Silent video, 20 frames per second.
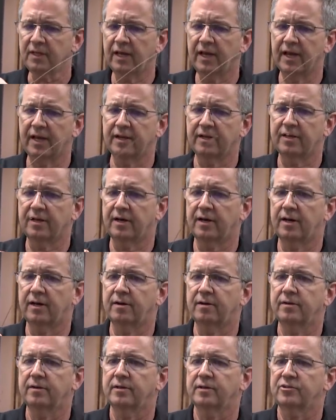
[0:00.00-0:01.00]

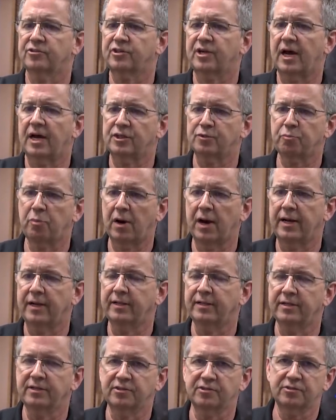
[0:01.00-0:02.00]
and
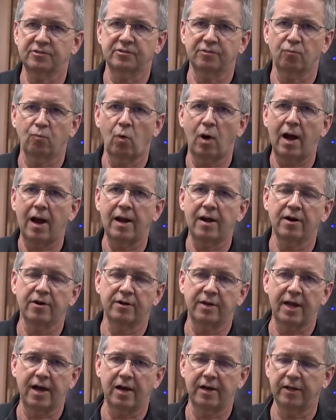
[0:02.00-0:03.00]
Scotch-Briting this wire
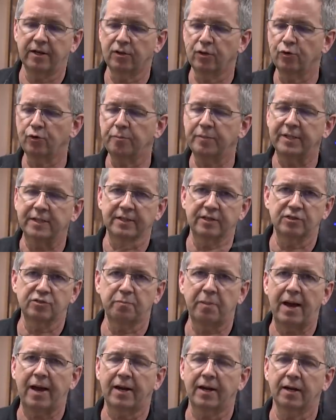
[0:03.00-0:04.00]
down and lubing this
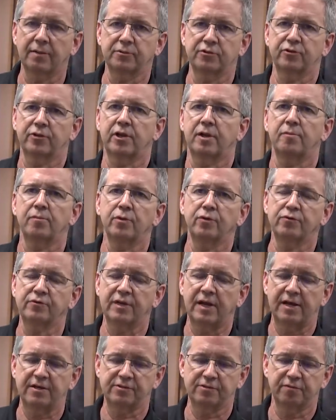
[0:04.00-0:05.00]
back up so that it moves
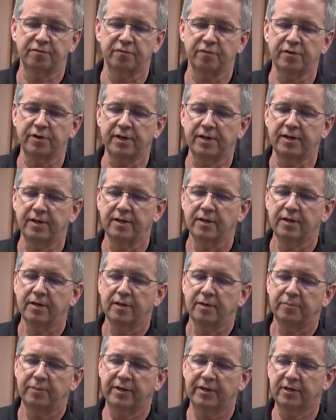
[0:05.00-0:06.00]
nice and free.
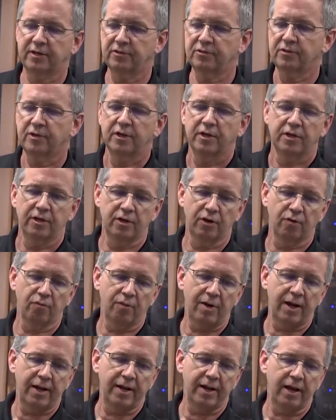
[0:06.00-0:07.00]
Because, you know,
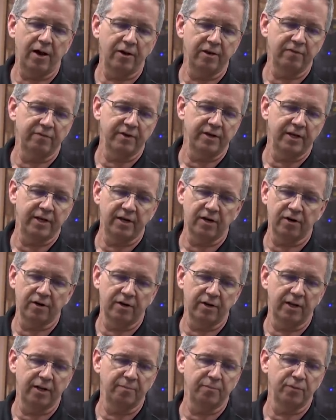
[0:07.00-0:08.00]
right now, even here,
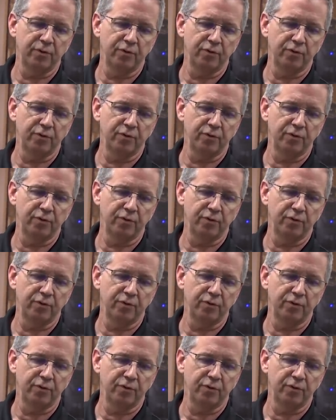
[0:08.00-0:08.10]
it